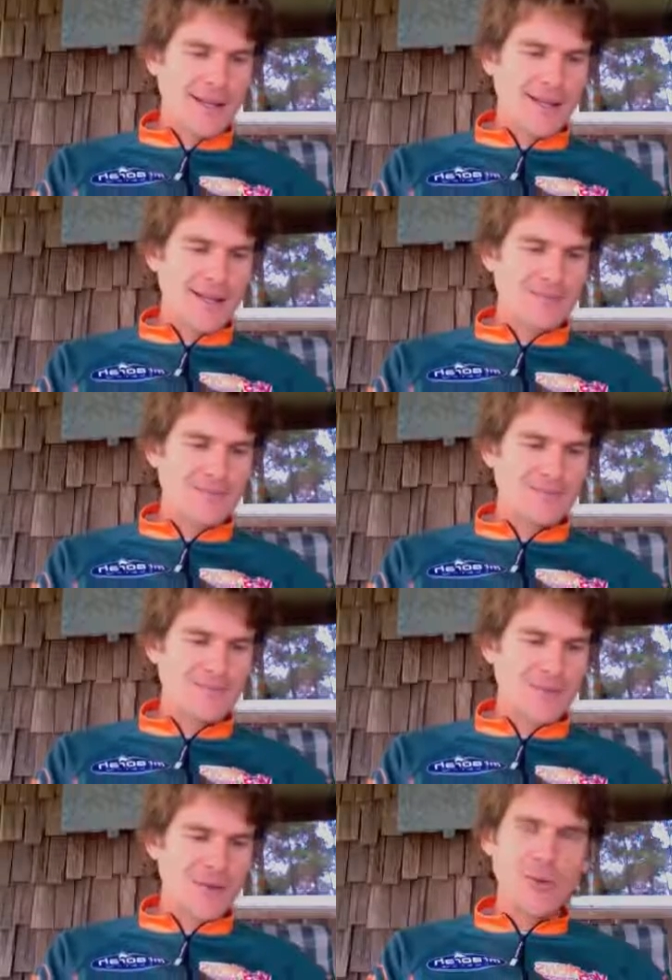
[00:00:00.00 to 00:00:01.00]
um,
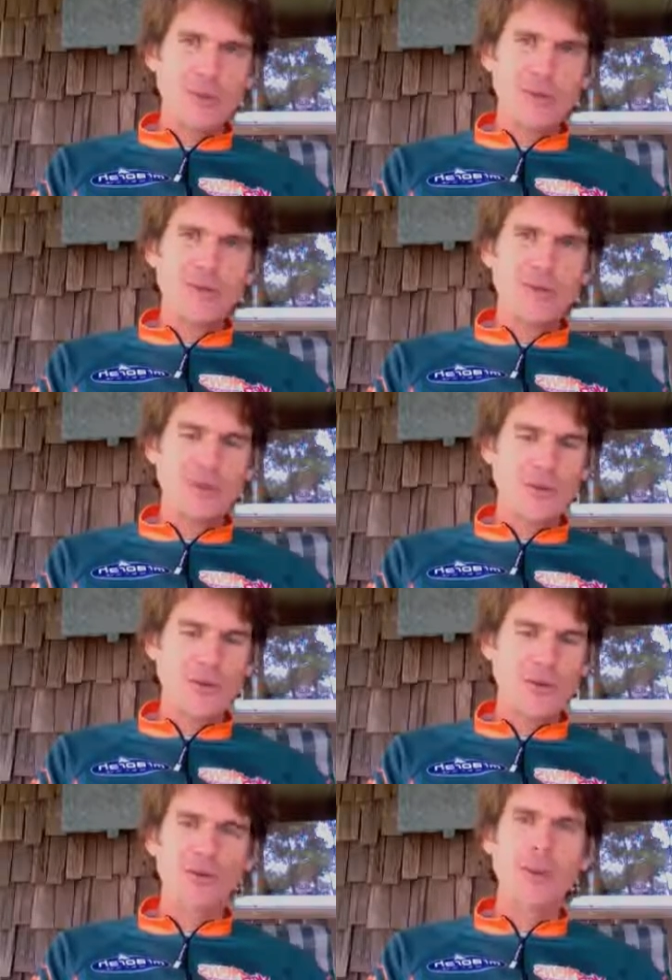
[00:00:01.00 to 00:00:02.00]
it's all good.
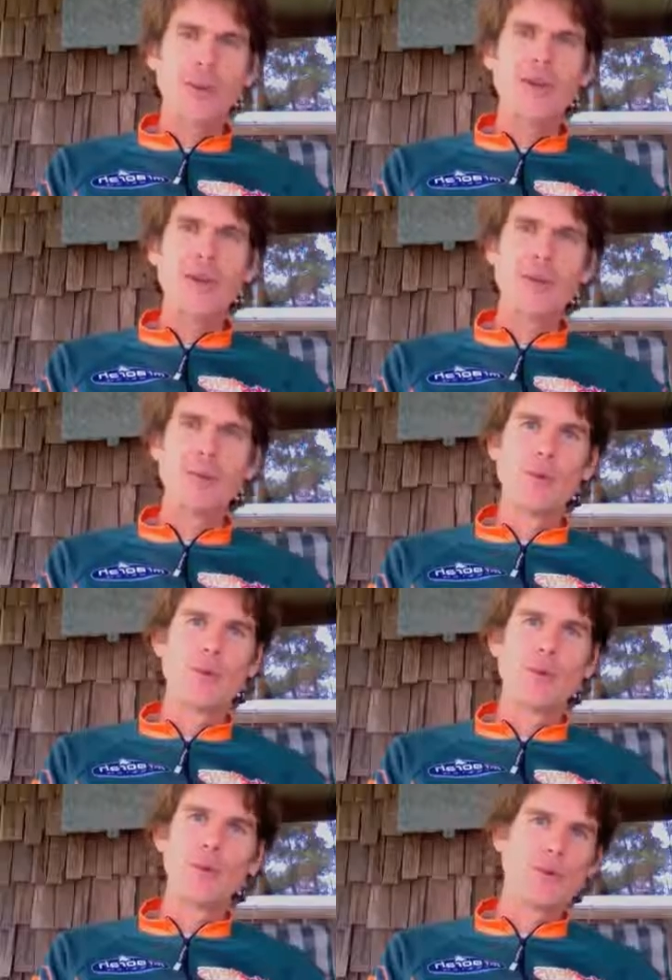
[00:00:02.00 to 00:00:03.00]
Just because someone eats
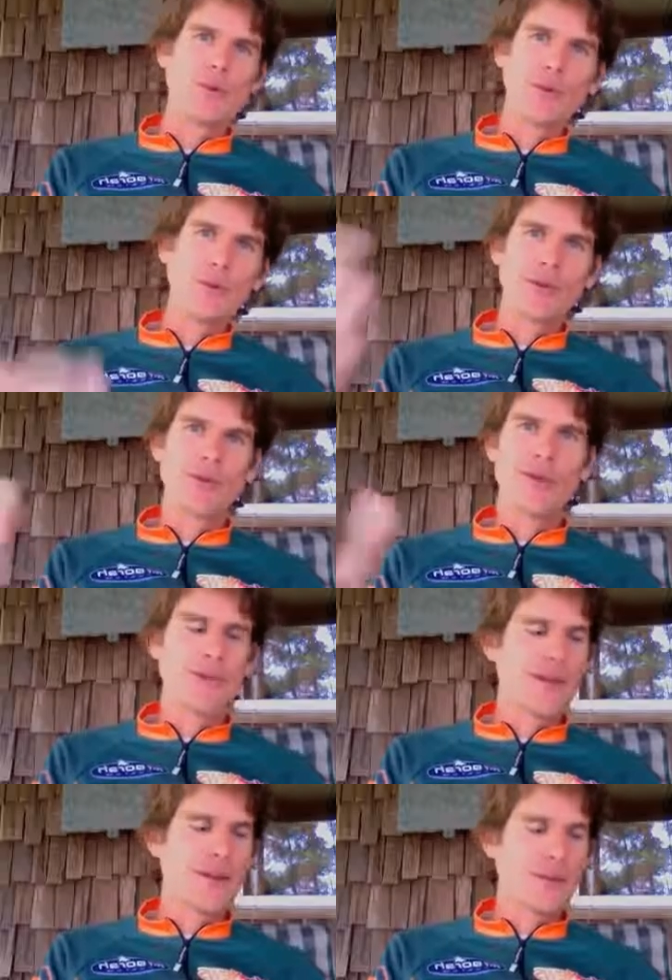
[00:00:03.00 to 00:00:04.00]
animals or cooked food doesn't
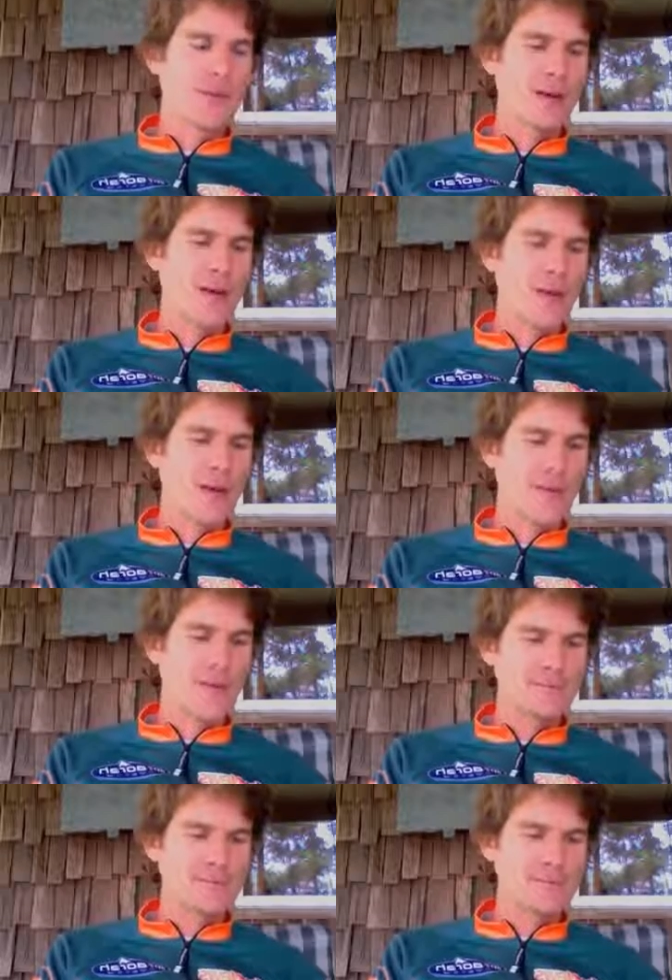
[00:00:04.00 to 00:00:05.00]
mean they're not a friend of
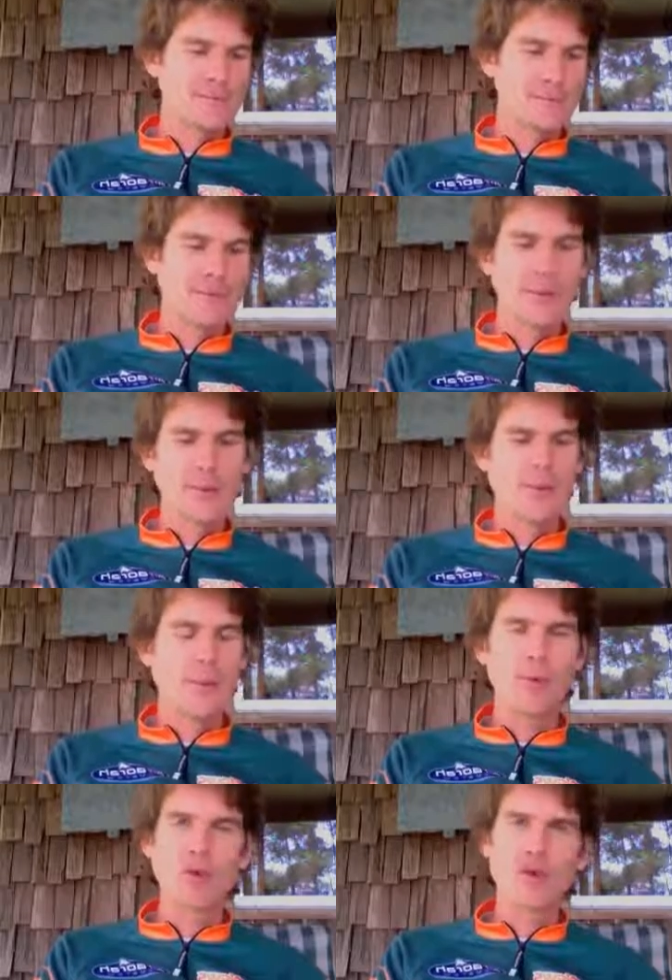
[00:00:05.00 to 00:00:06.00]
mine. Sometimes
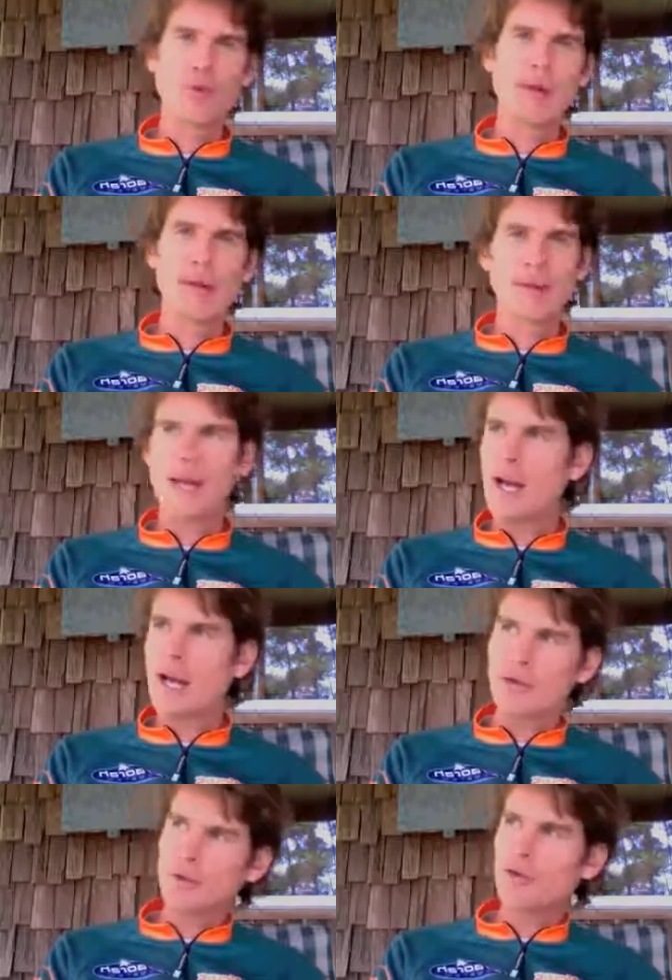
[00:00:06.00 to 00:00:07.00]
people assume that. They think,
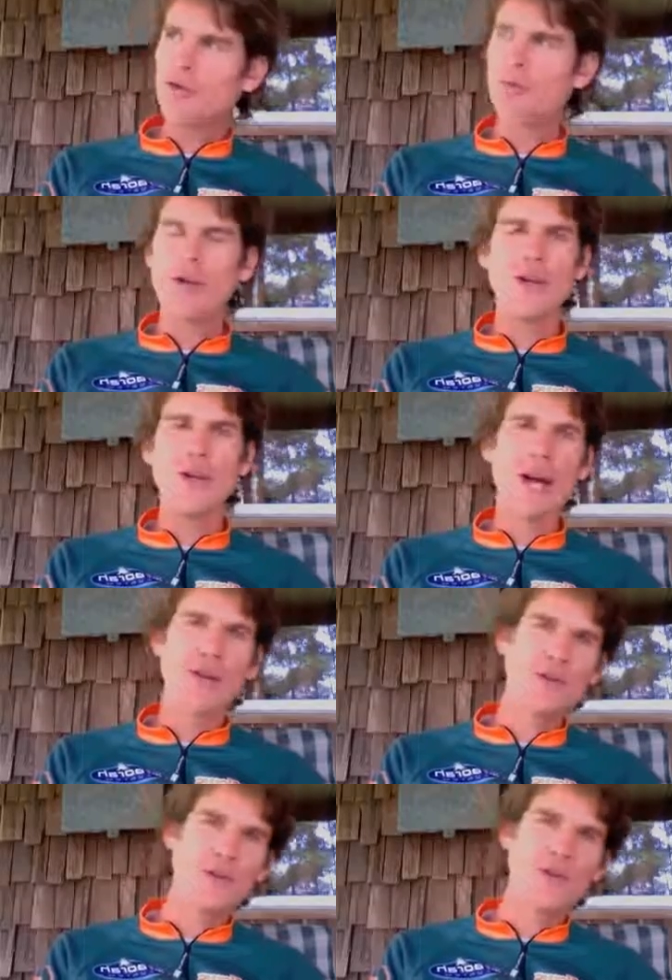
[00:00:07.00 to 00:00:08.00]
Harley, you're just a vegan
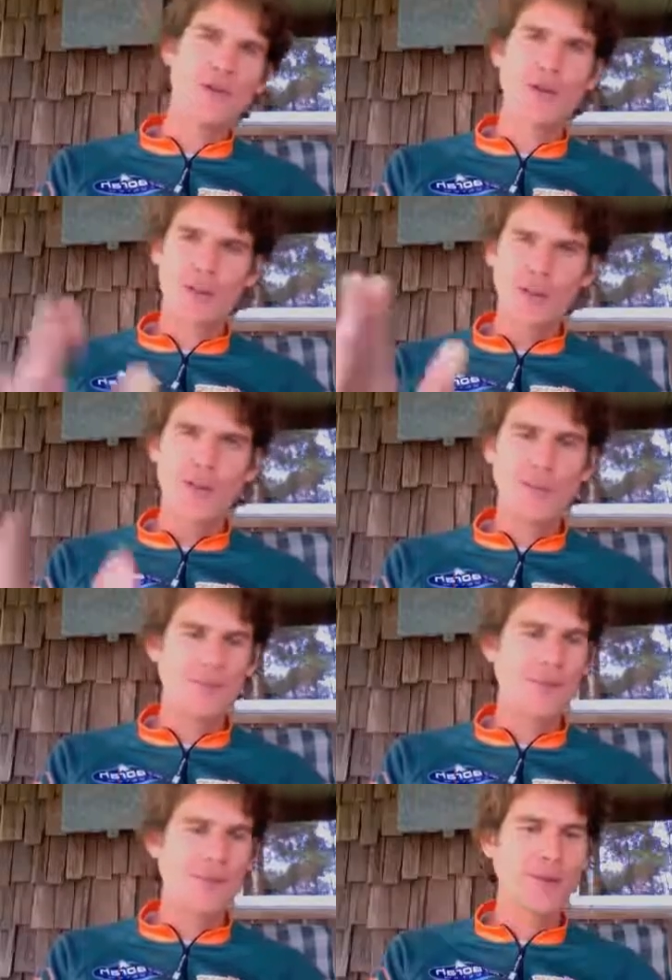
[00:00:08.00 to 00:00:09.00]
Nazi, and it's like, yeah,
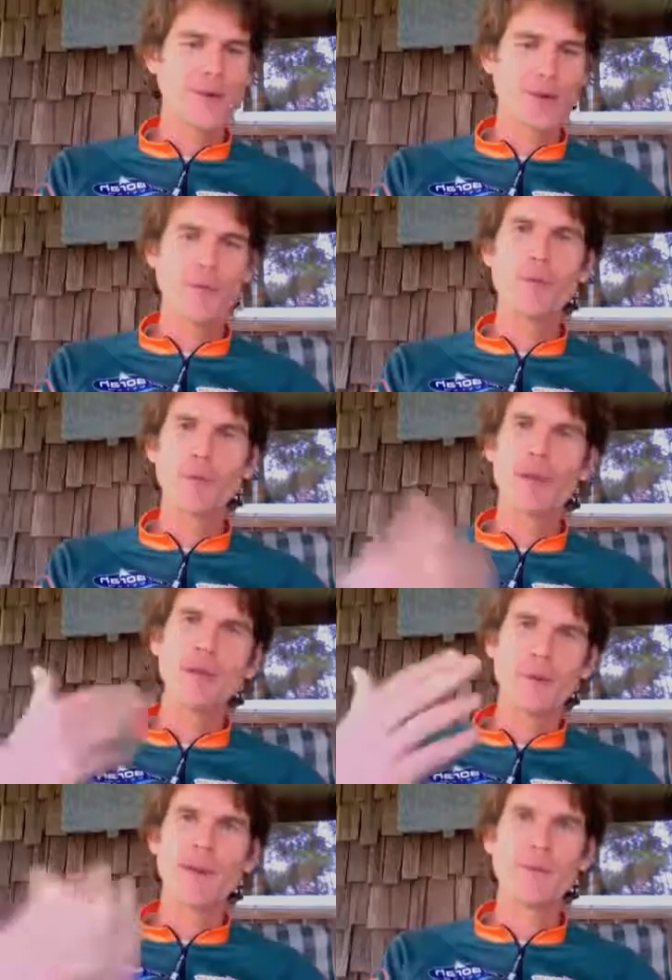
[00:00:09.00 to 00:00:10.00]
I'm, I'm a, I'm a
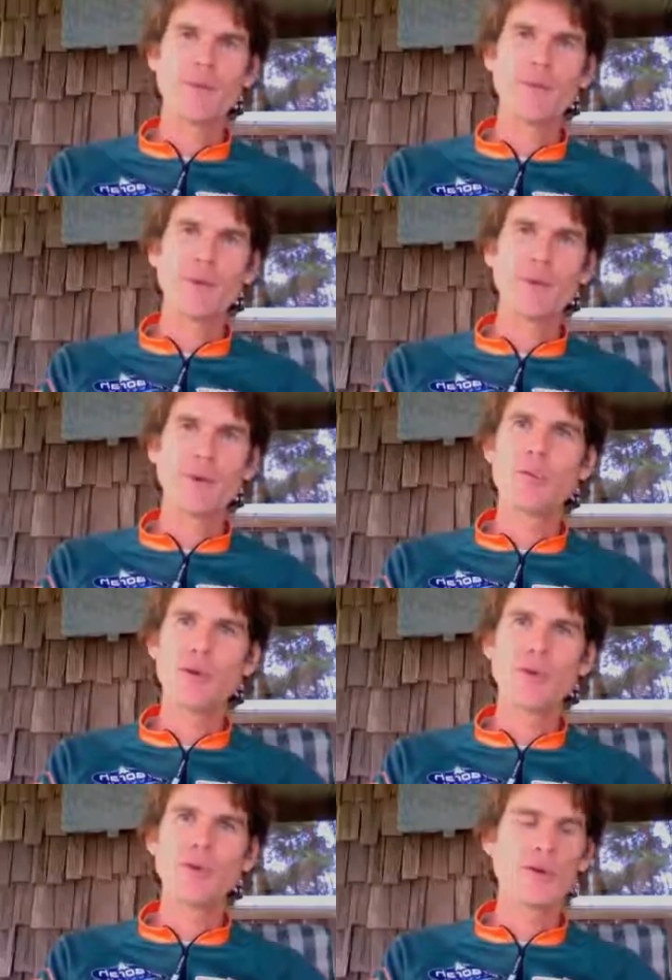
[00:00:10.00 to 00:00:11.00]
vegan man. I'm, I'm cool. I'm
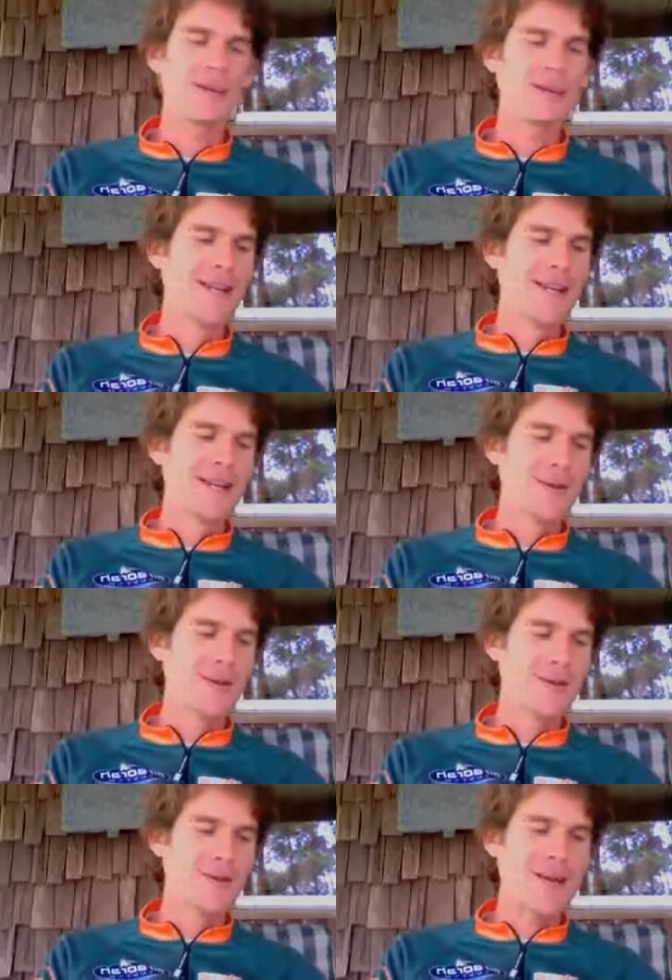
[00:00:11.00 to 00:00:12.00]
human too.
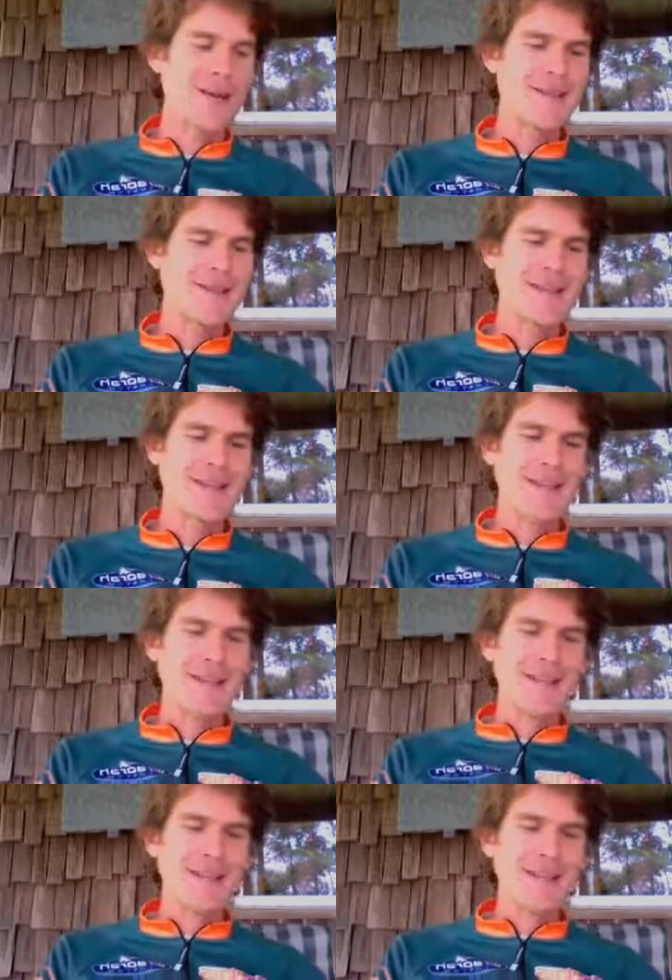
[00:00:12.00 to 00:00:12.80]
I've got friends, and